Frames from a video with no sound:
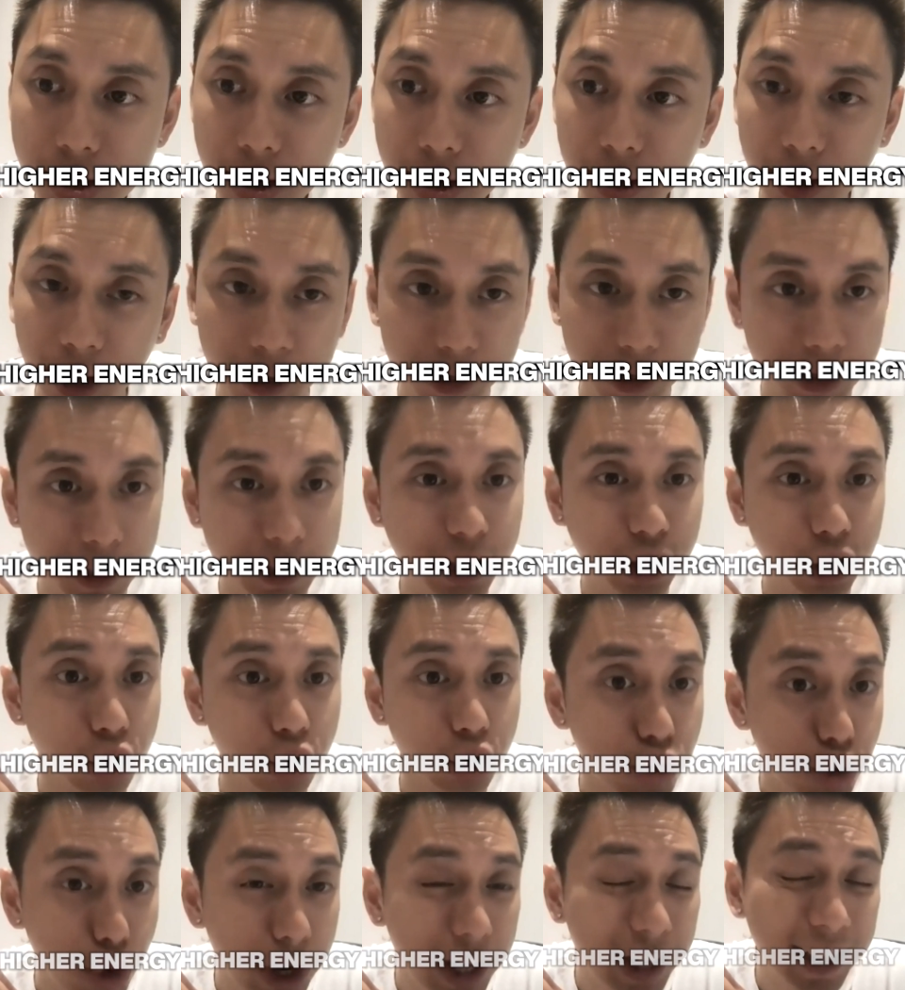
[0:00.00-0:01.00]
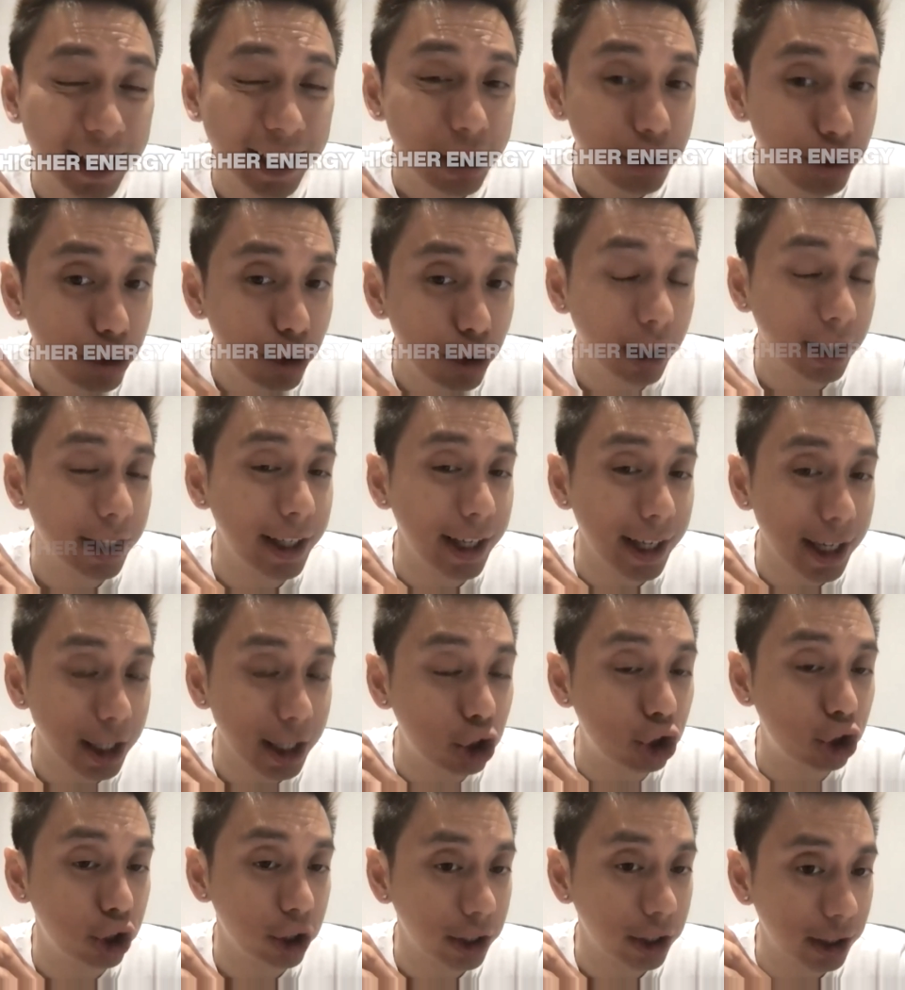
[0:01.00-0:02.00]
Like this is a really, really
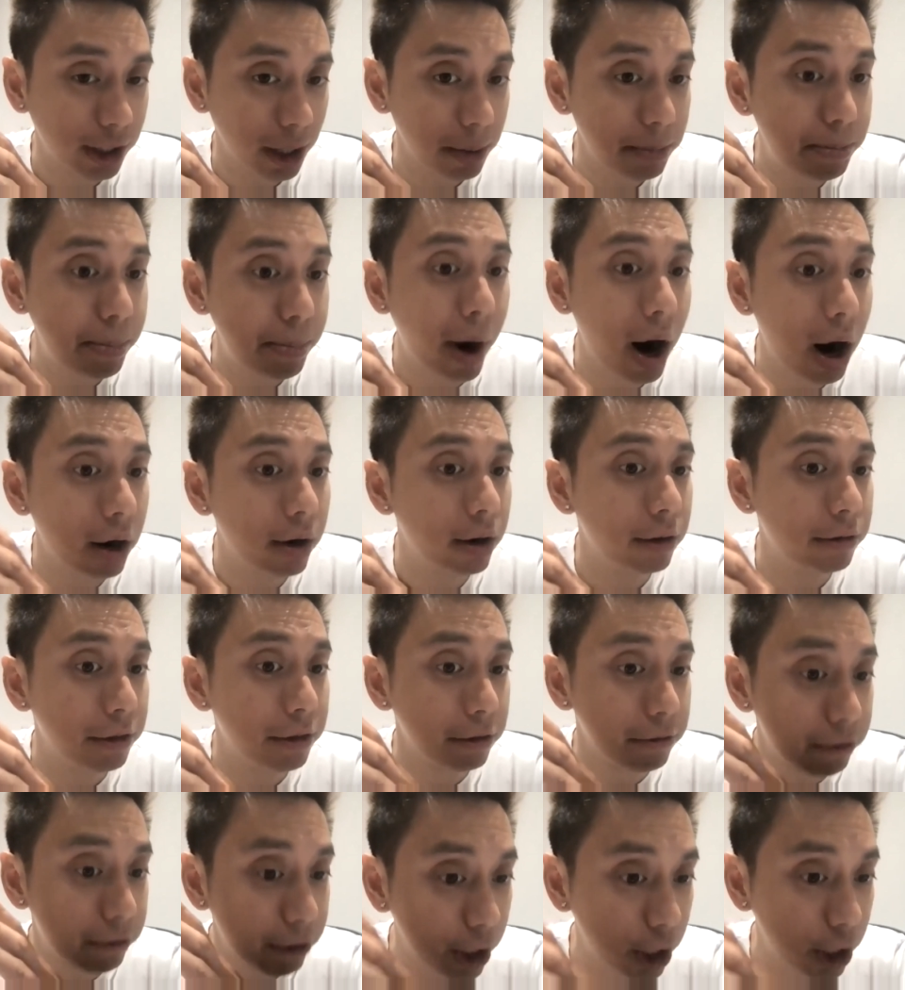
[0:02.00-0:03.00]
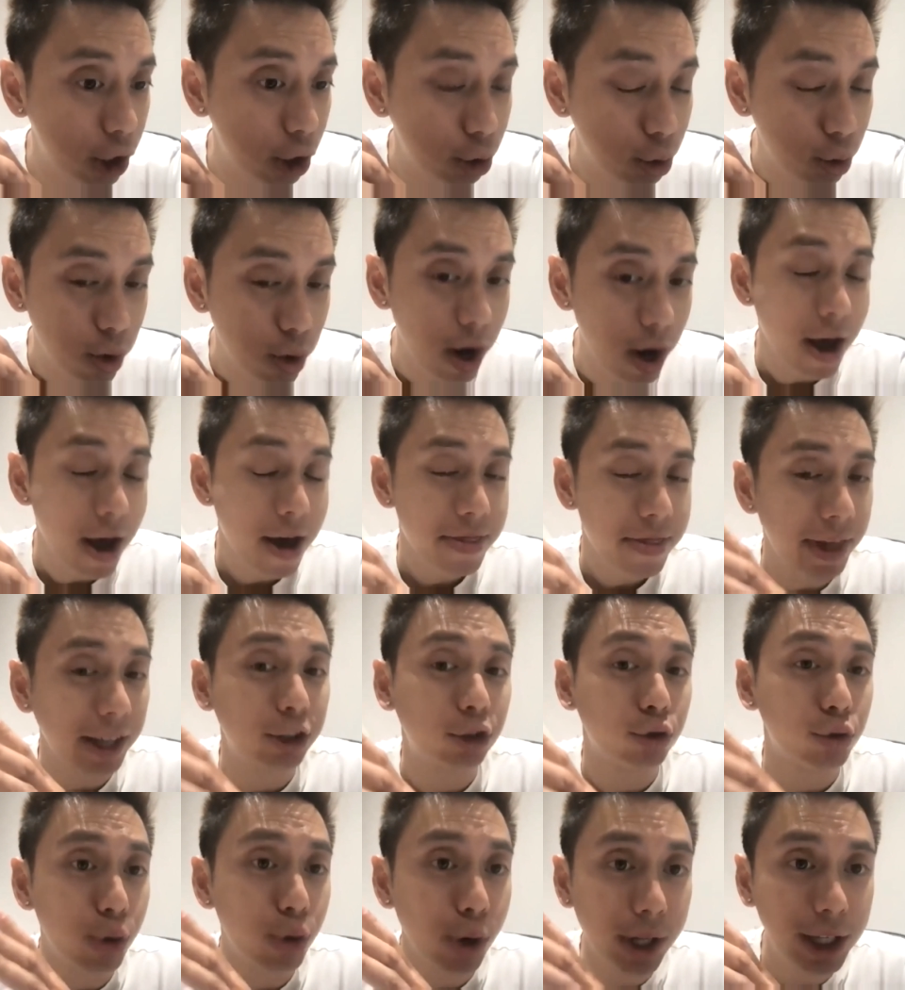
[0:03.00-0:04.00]
interesting part of the video that's
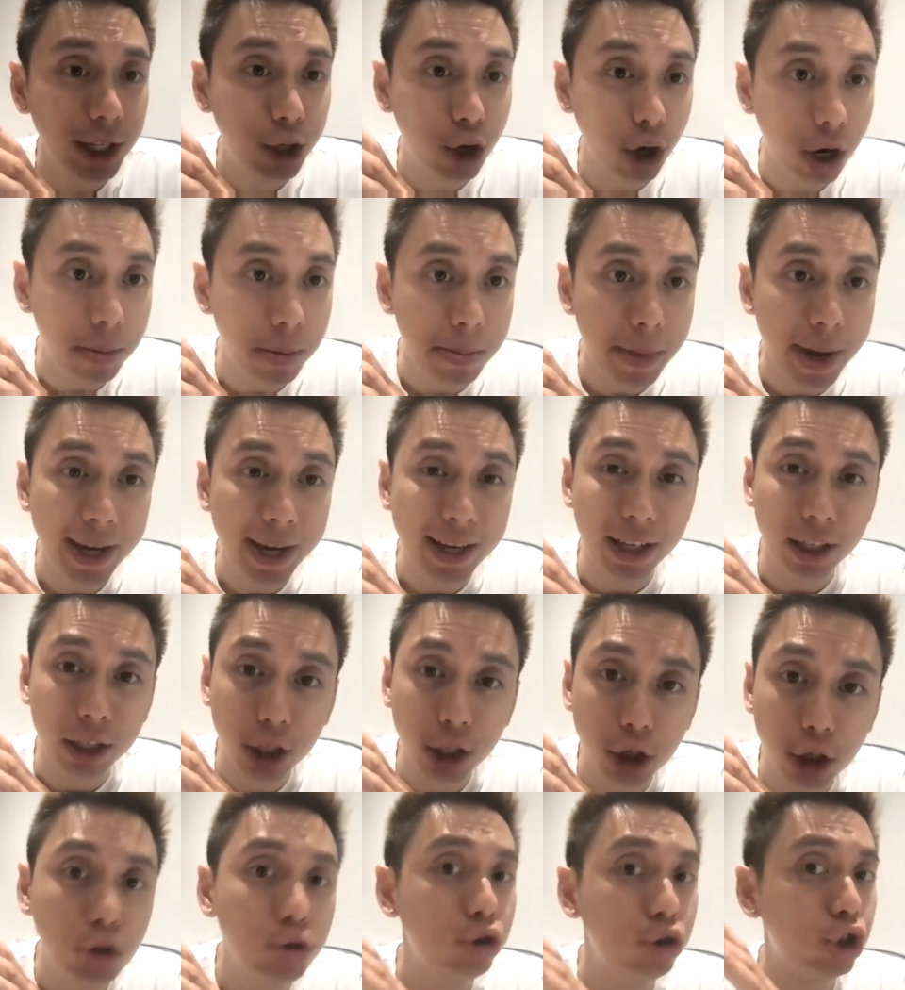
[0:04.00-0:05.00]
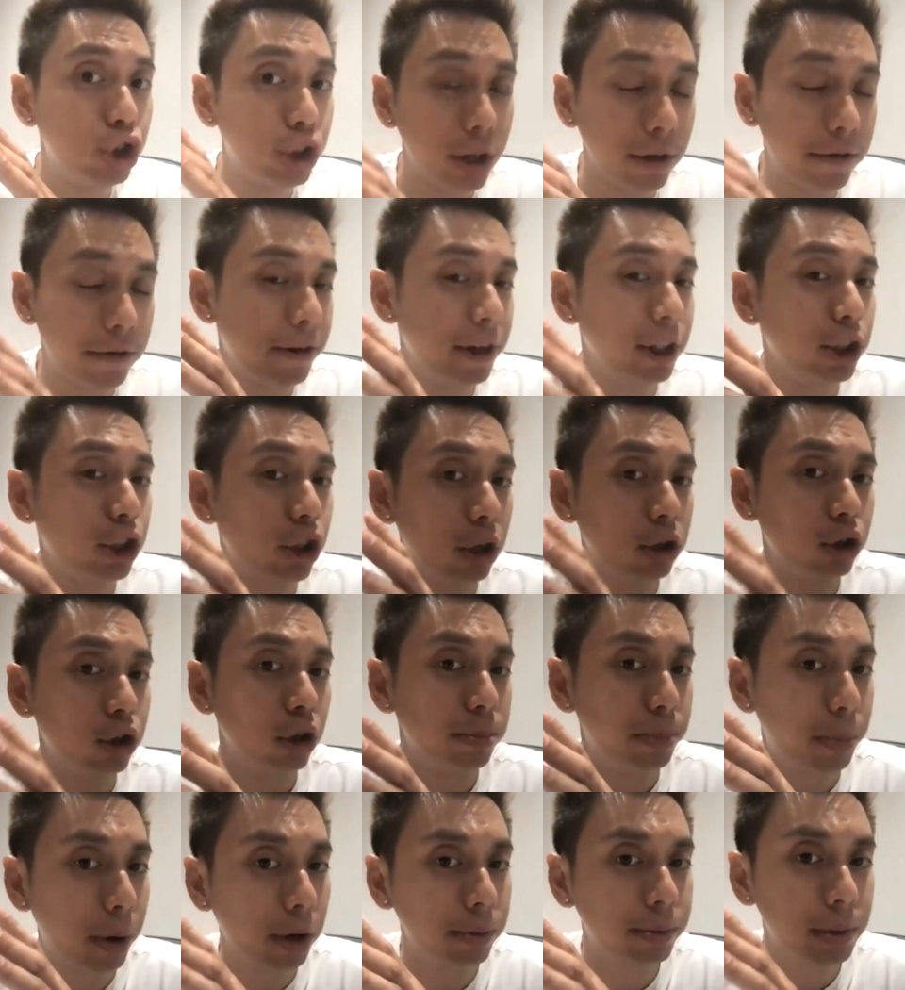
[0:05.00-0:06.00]
really going to make a huge difference on your
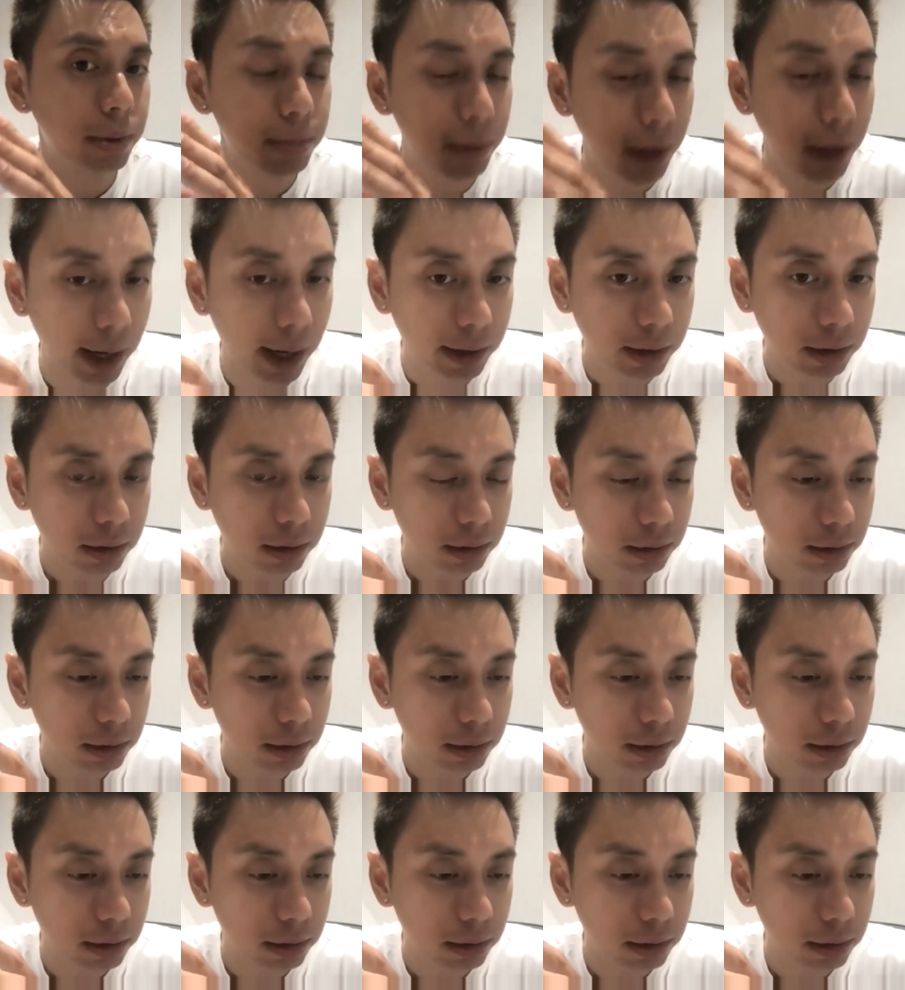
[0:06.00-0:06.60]
bottom line.